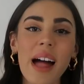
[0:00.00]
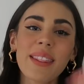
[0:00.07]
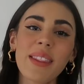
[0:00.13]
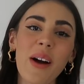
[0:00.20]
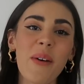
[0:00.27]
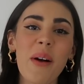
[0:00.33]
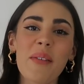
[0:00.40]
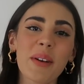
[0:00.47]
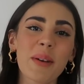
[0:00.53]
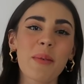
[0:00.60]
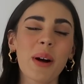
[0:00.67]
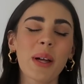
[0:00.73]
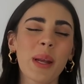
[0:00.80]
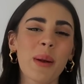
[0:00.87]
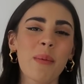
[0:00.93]
Hello
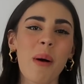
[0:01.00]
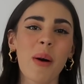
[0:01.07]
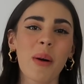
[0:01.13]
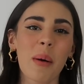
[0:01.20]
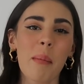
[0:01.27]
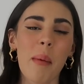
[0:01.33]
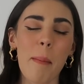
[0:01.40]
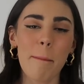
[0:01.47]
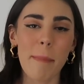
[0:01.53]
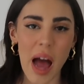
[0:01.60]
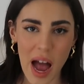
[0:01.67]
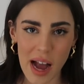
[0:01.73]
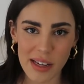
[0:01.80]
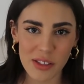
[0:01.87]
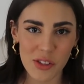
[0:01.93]
everyone and welcome
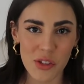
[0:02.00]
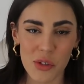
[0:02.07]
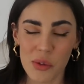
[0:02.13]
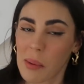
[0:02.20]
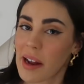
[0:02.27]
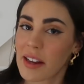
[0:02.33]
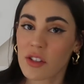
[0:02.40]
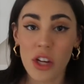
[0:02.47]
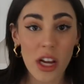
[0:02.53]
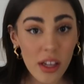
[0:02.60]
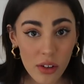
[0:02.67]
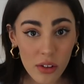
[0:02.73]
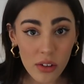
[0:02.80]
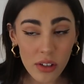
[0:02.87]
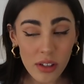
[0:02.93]
back to my
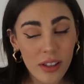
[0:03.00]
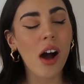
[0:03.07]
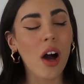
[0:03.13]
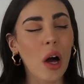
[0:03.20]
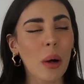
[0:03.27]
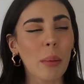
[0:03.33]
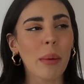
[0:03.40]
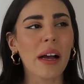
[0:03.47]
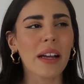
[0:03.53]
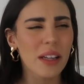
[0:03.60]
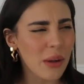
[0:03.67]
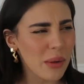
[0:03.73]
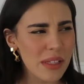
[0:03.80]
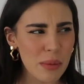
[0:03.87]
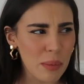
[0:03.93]
channel. I
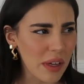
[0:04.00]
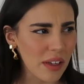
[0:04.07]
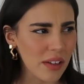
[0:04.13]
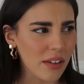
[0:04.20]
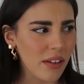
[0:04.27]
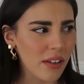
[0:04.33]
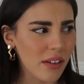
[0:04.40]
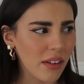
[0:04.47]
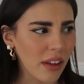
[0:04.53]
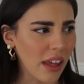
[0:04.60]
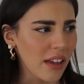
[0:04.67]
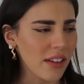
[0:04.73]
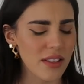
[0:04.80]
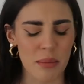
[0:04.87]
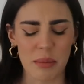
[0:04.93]
know it's been
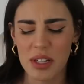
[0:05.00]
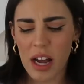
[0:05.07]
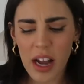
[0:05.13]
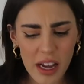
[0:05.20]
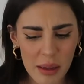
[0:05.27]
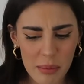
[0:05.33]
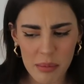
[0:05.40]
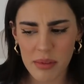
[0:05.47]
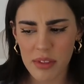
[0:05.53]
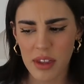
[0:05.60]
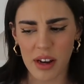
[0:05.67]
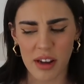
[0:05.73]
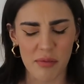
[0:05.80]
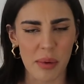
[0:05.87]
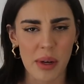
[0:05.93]
like some time
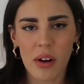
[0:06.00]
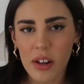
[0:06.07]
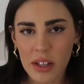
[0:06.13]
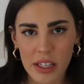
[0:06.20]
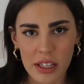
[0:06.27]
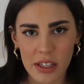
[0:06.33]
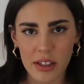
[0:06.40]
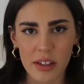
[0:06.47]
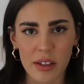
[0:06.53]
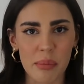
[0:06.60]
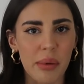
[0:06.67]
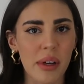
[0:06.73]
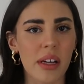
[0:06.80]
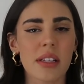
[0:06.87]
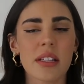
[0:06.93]
that I've been on here,
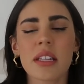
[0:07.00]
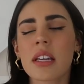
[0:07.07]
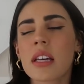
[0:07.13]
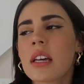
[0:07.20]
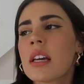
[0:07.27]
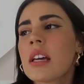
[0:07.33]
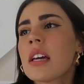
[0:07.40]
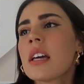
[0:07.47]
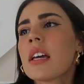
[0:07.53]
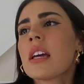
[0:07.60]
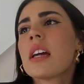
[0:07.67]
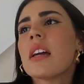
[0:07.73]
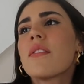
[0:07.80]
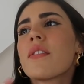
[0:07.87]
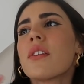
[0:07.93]
but
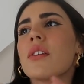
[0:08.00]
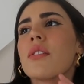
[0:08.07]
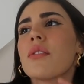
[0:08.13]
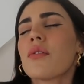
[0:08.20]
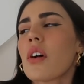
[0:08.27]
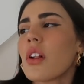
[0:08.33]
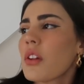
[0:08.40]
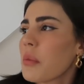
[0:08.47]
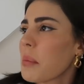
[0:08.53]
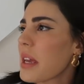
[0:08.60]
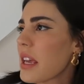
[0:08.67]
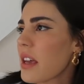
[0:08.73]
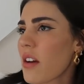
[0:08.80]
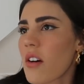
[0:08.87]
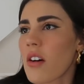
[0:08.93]
if you follow
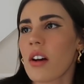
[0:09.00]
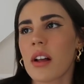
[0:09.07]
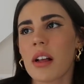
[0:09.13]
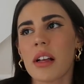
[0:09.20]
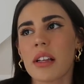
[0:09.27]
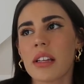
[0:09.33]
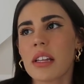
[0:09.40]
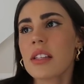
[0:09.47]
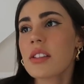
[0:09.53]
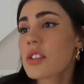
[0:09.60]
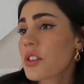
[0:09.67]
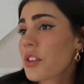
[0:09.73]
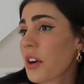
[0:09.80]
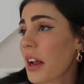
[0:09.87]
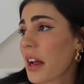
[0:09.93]
me on
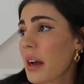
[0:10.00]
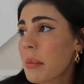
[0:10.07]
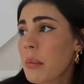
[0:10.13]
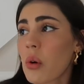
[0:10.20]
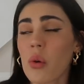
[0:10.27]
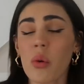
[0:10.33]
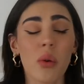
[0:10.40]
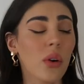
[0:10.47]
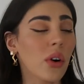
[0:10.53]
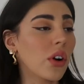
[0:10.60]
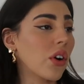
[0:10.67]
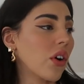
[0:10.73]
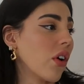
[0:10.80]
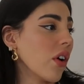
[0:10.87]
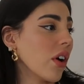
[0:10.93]
Instagram
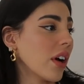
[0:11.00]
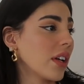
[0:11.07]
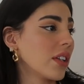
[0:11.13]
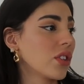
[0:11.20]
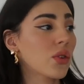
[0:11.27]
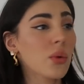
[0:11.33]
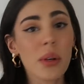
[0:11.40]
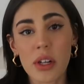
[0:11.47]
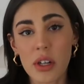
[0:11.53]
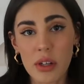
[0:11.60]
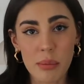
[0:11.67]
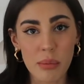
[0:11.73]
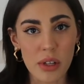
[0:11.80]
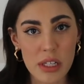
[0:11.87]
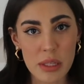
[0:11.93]
or on
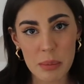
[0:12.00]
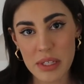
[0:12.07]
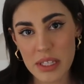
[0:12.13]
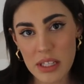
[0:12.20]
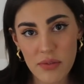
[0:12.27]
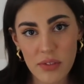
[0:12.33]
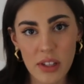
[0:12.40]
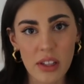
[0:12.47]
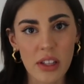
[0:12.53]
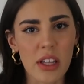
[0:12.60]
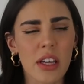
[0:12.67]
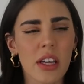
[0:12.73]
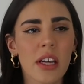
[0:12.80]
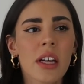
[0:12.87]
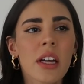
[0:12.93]
Twitter more
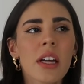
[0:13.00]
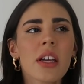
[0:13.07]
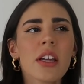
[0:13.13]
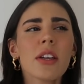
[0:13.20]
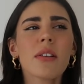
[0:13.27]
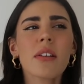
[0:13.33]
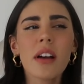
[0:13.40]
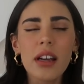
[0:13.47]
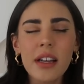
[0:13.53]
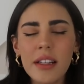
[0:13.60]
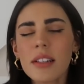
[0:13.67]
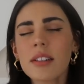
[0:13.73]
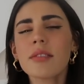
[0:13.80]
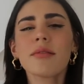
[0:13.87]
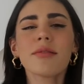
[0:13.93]
specifically, you
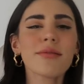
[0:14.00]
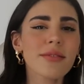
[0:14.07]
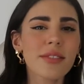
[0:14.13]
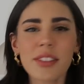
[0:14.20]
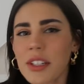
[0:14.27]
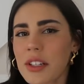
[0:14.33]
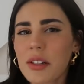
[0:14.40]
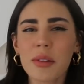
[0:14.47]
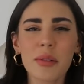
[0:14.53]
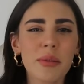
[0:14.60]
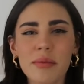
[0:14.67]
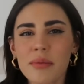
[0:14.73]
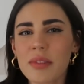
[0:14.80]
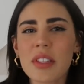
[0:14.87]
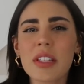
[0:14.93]
kind
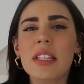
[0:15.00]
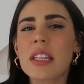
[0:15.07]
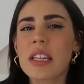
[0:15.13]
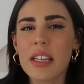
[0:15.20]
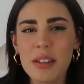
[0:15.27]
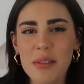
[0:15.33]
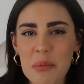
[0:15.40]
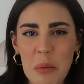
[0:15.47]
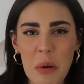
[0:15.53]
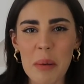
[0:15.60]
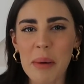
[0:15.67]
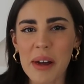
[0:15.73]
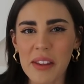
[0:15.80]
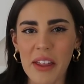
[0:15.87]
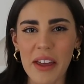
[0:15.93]
of, seen
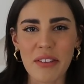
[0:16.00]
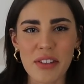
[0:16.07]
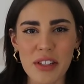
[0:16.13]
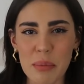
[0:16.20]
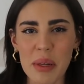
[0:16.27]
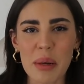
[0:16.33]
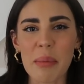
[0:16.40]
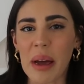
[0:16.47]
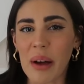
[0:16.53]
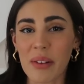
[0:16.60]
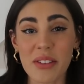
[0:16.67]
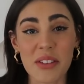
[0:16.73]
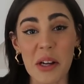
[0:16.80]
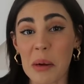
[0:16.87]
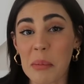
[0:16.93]
what my life has been
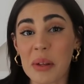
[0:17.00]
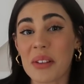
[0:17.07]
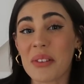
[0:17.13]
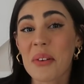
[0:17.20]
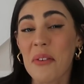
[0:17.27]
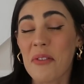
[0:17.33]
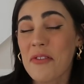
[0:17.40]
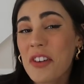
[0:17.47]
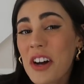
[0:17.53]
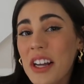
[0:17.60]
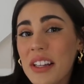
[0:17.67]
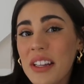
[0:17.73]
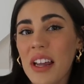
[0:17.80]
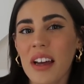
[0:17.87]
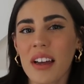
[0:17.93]
about. It's not been so
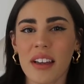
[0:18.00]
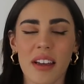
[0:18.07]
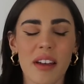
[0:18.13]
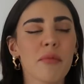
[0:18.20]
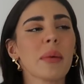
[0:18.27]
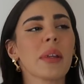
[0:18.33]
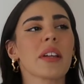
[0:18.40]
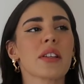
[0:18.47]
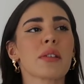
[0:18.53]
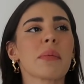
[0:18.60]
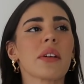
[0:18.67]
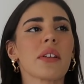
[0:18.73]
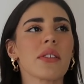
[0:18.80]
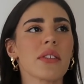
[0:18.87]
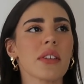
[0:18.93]
fun. I have been
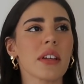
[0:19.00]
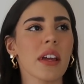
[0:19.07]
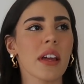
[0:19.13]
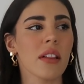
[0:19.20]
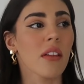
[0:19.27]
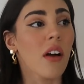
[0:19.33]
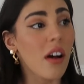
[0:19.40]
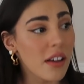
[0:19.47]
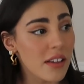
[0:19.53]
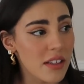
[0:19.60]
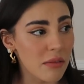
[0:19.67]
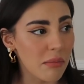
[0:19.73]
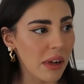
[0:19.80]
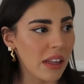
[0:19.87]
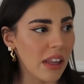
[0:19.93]
experiencing a loss
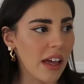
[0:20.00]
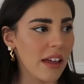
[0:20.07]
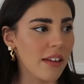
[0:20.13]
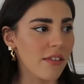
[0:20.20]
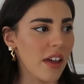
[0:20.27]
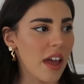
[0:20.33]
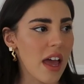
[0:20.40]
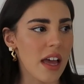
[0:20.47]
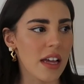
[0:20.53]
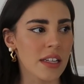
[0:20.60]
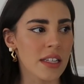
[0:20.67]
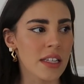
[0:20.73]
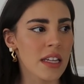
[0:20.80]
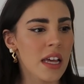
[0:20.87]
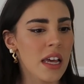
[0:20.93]
in my life,
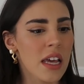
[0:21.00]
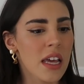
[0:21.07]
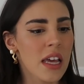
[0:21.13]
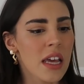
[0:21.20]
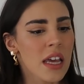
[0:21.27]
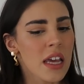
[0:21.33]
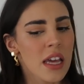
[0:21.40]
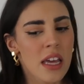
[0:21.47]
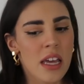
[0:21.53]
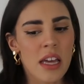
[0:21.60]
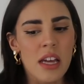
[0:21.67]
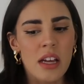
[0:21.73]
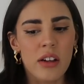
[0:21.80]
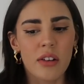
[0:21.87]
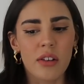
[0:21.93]
and
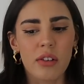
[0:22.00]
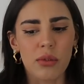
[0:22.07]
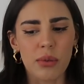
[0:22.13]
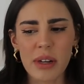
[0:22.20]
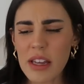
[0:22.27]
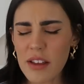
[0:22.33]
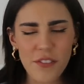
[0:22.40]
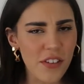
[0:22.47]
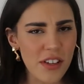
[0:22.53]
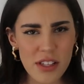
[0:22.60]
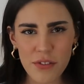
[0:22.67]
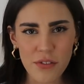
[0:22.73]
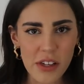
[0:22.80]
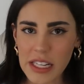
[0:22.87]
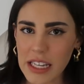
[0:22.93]
grief is
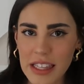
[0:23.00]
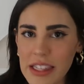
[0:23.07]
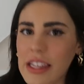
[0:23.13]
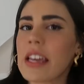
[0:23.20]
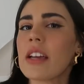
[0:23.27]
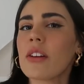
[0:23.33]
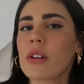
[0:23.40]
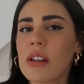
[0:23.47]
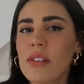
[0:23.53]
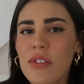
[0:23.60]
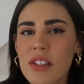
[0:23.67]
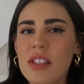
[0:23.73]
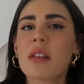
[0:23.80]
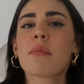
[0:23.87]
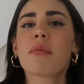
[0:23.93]
a funny thing. Grief
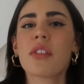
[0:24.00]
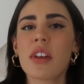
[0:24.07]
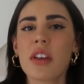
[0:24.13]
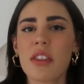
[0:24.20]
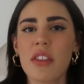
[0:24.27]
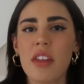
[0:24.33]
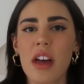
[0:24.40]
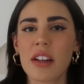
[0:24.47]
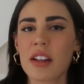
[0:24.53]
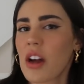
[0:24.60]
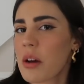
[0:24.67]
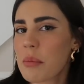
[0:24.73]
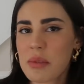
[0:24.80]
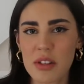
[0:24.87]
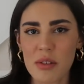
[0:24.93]
is something that
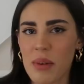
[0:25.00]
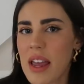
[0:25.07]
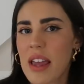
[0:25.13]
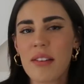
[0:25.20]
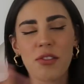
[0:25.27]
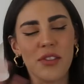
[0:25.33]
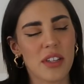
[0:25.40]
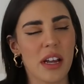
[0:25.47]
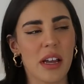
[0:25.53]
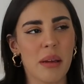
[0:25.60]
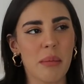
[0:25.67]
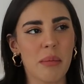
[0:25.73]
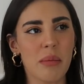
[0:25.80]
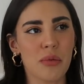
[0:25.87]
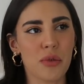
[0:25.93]
comes in waves, and
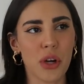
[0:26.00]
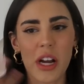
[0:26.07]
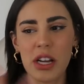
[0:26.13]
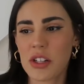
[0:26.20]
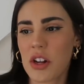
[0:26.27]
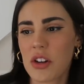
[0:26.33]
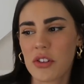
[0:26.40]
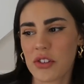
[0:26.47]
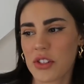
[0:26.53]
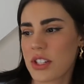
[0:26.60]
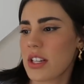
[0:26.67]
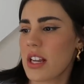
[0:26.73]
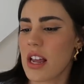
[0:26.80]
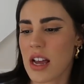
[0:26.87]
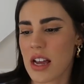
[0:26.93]
I'm trying to
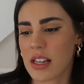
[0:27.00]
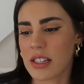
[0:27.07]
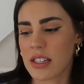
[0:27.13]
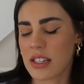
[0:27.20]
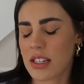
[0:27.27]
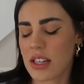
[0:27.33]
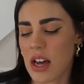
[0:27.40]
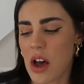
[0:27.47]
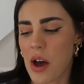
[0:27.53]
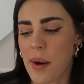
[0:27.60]
understand